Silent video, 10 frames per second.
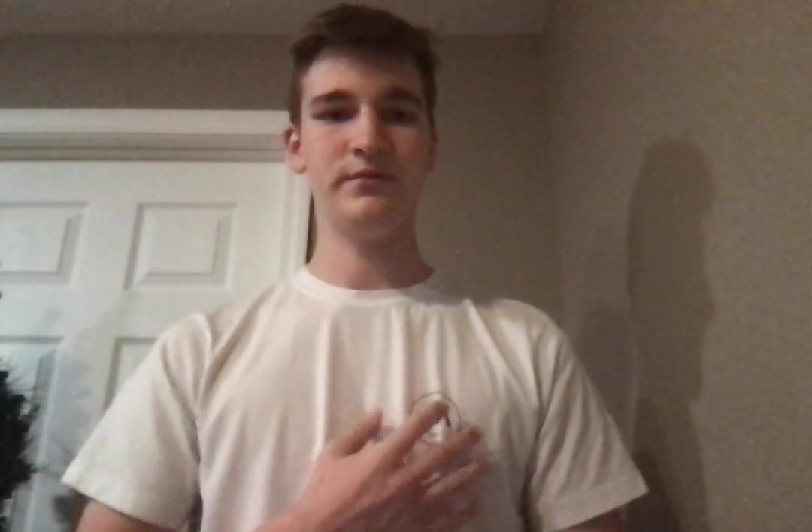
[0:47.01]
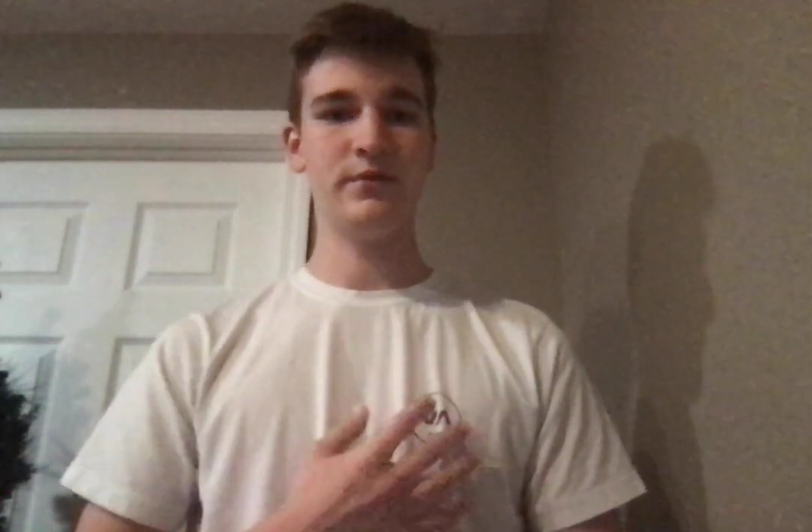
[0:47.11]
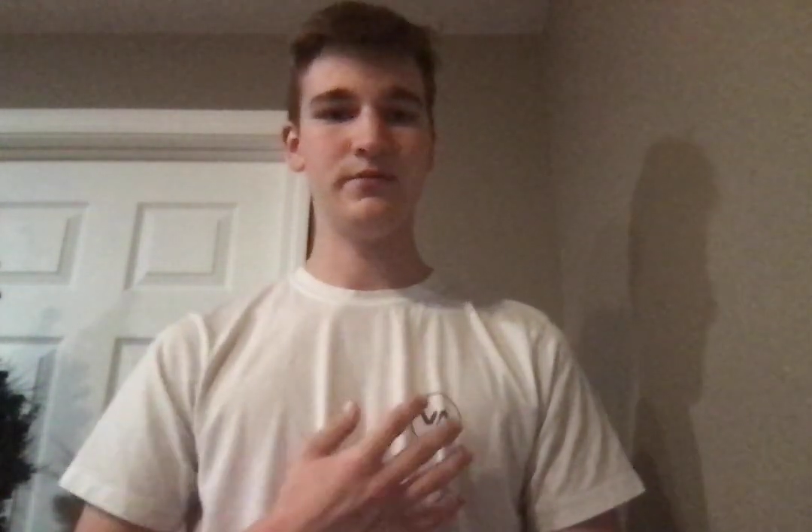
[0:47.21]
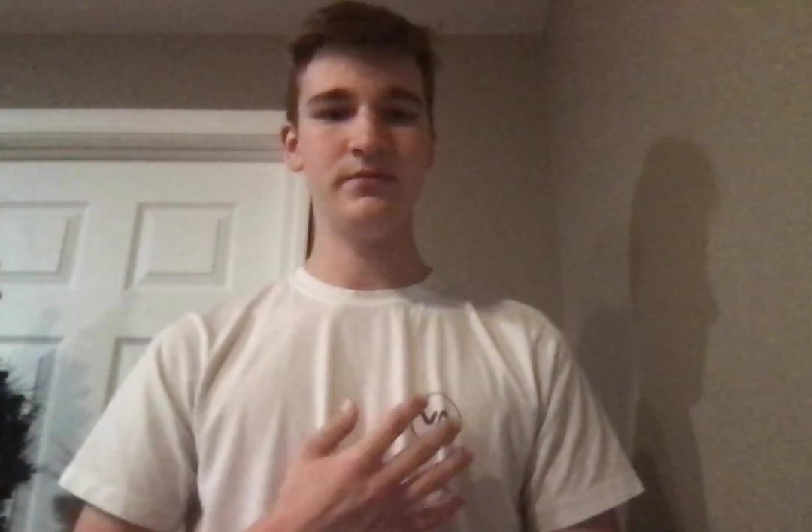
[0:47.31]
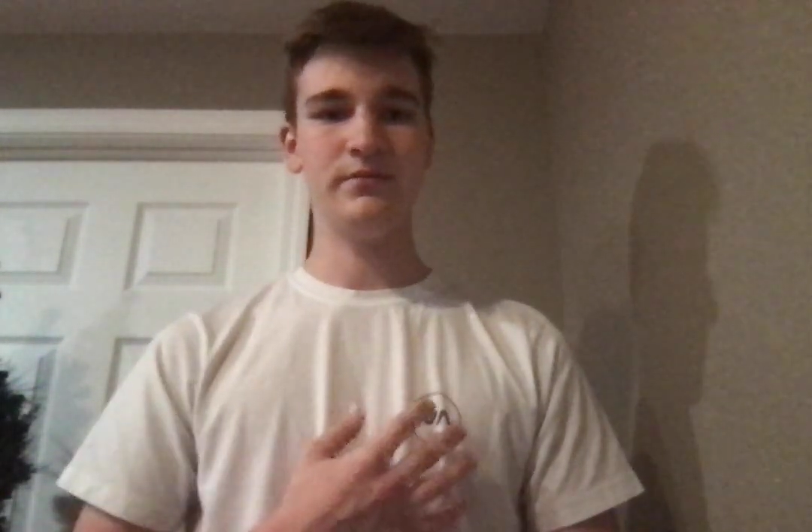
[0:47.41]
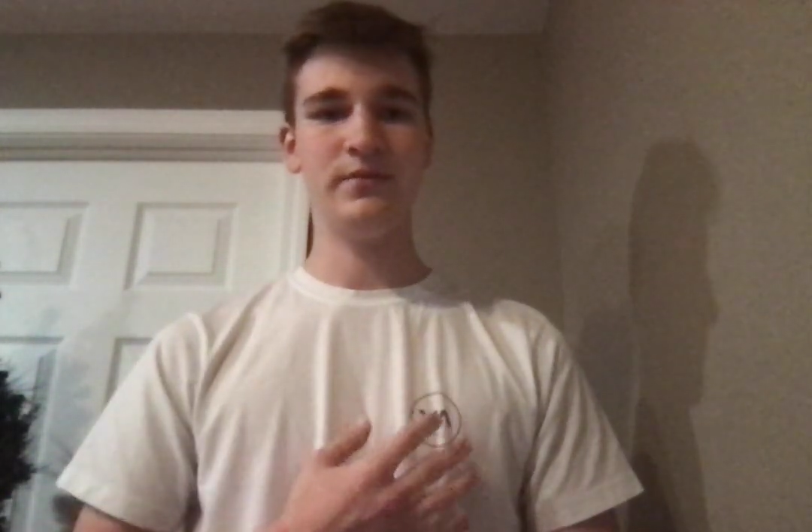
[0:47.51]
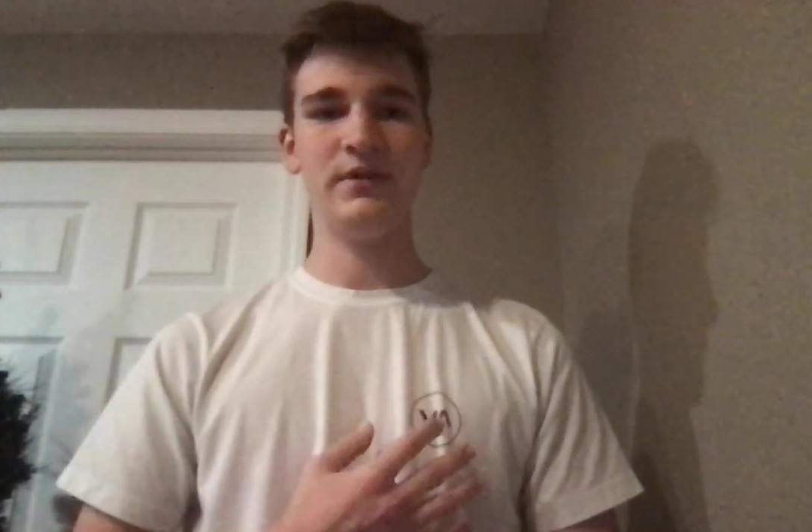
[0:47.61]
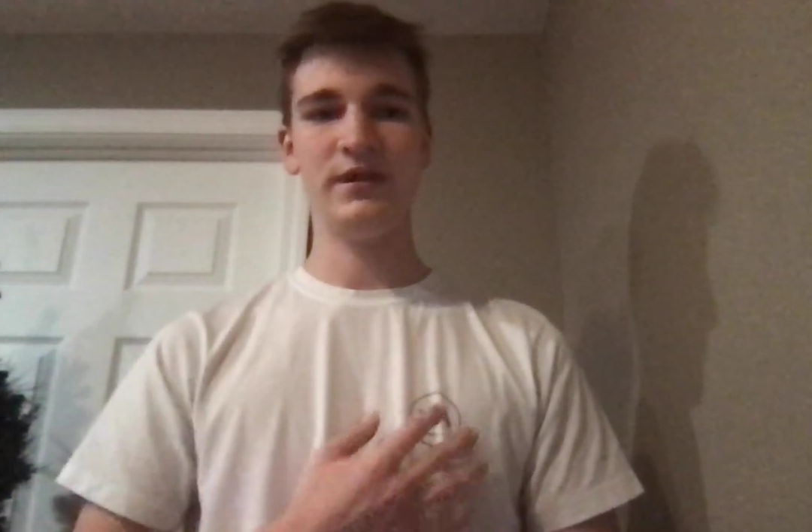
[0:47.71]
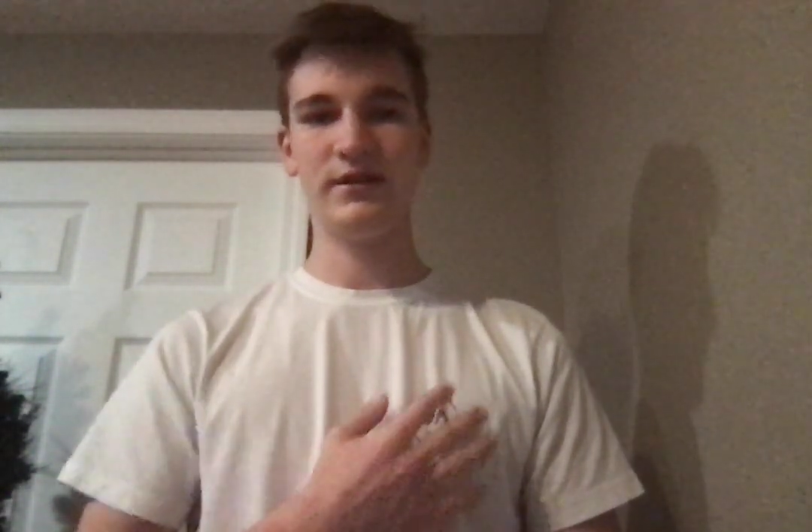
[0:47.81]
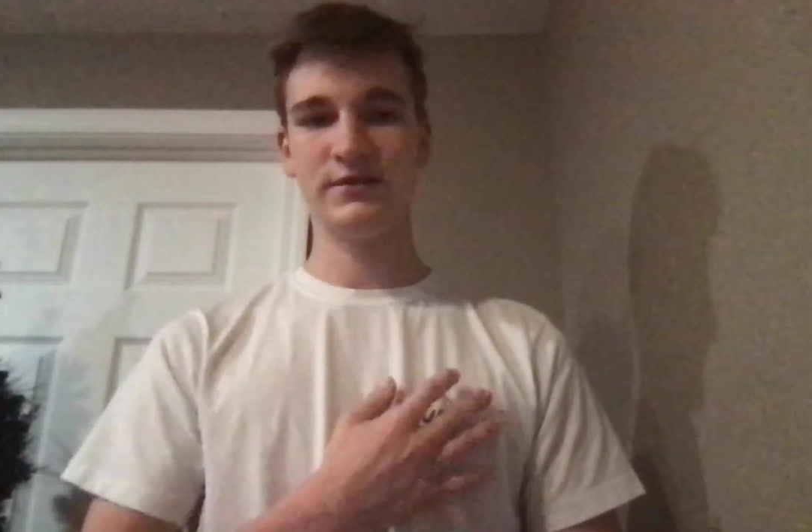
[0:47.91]
would mean
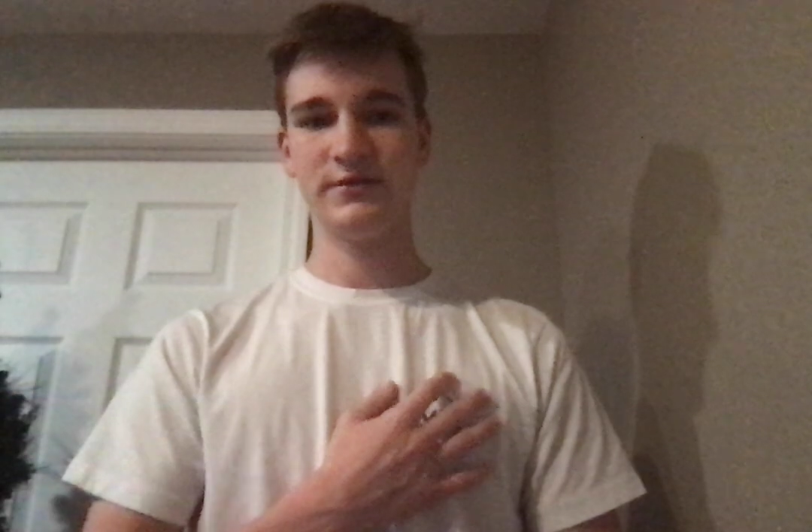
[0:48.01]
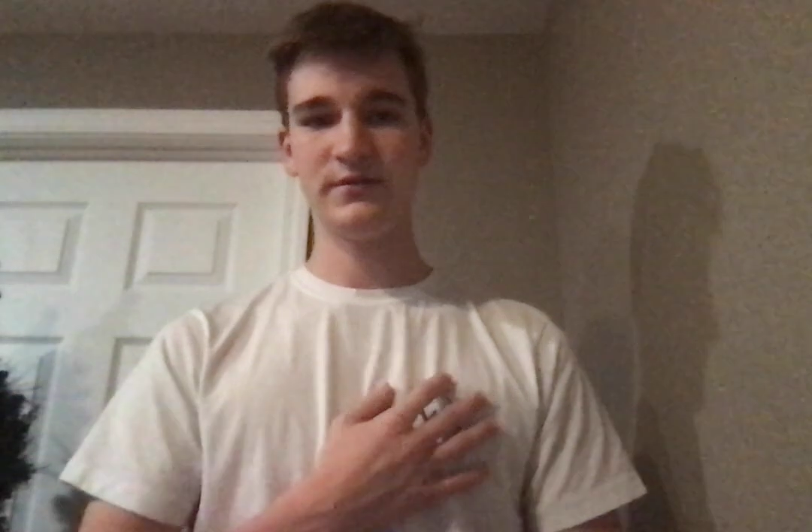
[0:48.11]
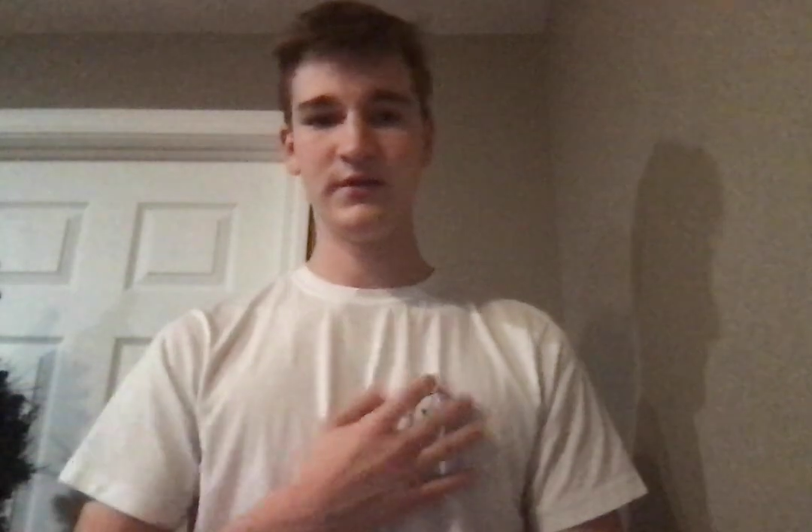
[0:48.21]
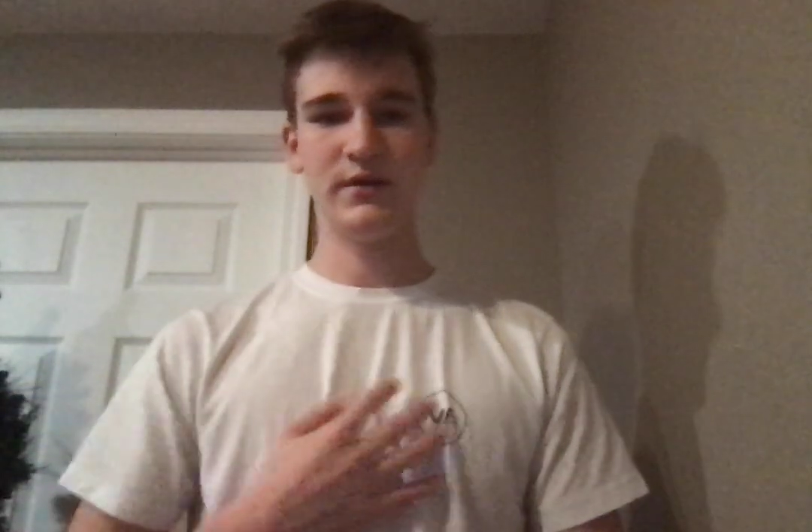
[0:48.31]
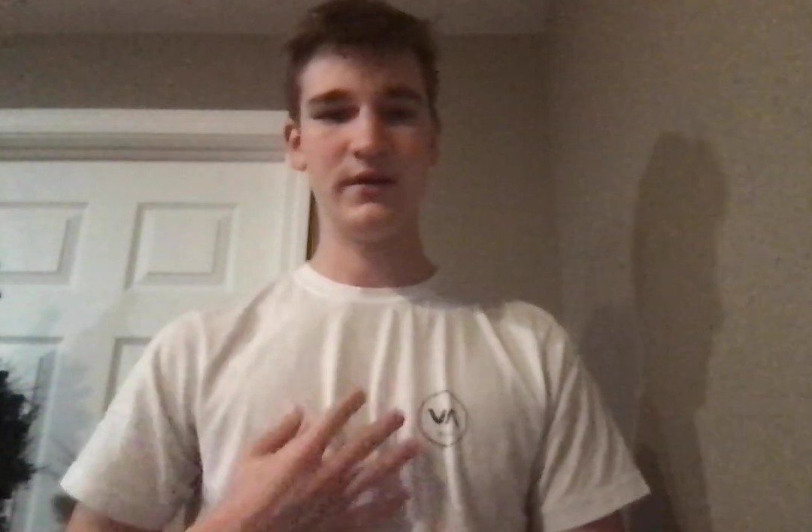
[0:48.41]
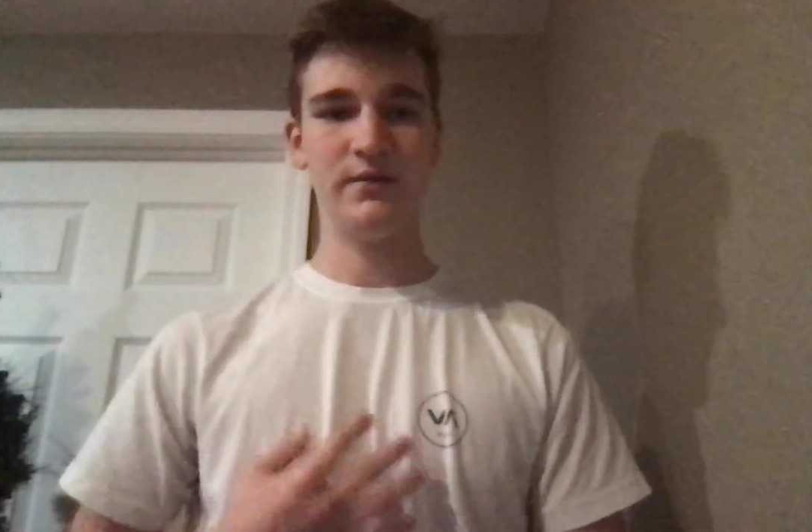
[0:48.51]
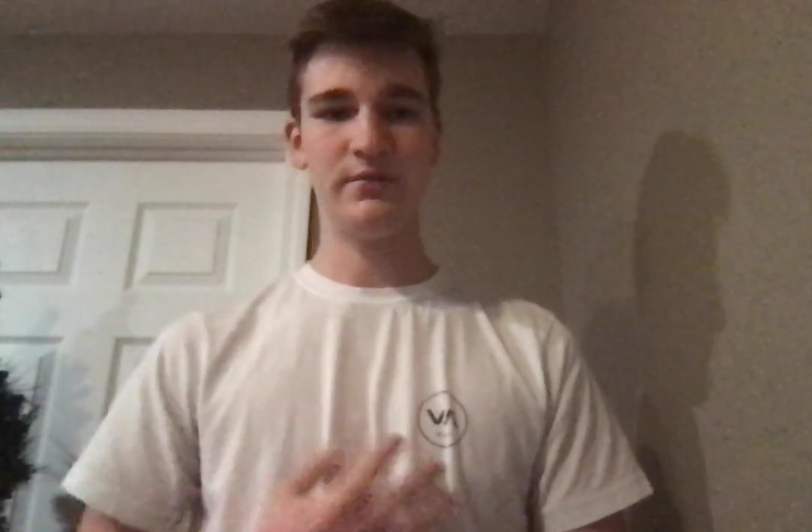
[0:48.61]
that it's in